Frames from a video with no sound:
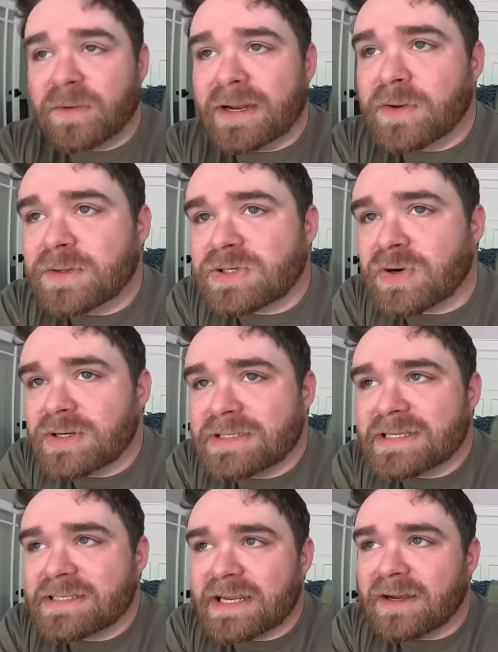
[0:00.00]
I know it's hard
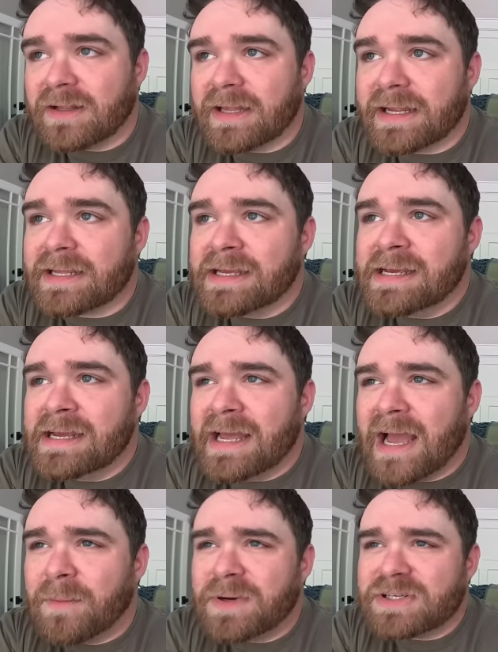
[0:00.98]
to tell, like,
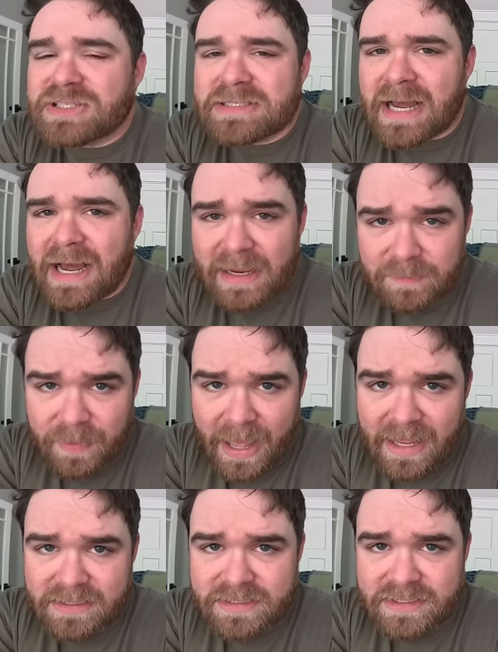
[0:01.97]
how much time
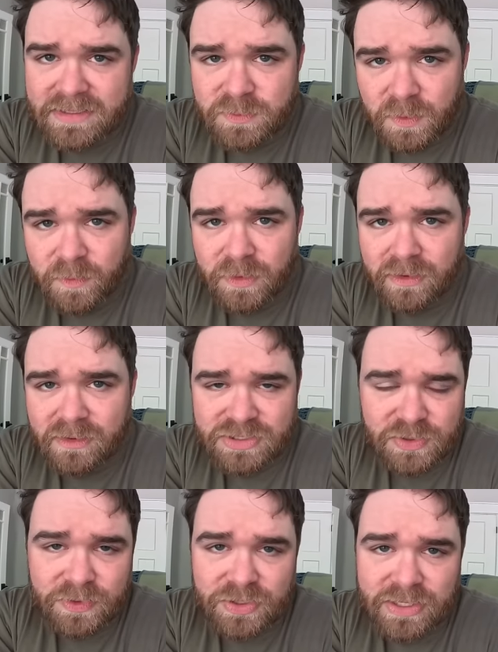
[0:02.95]
passes when we're
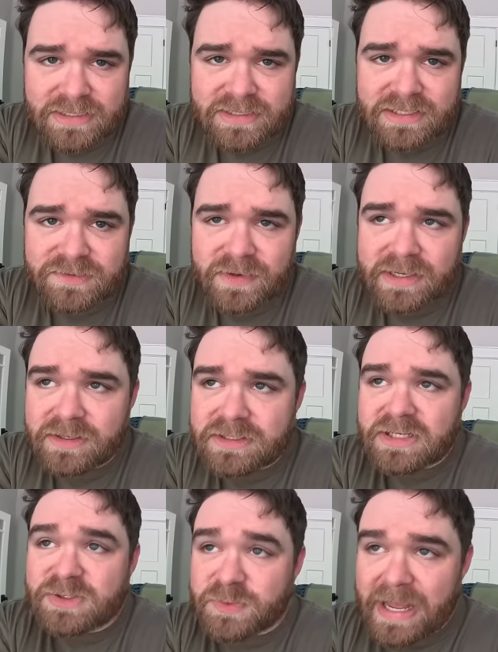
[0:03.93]
showing you guys these videos
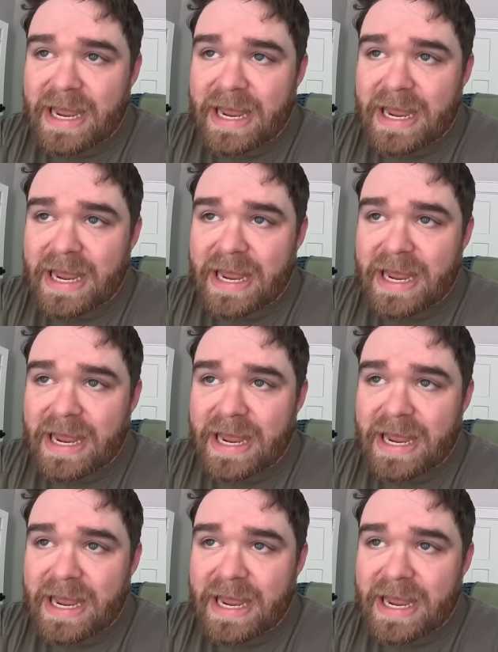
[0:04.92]
because we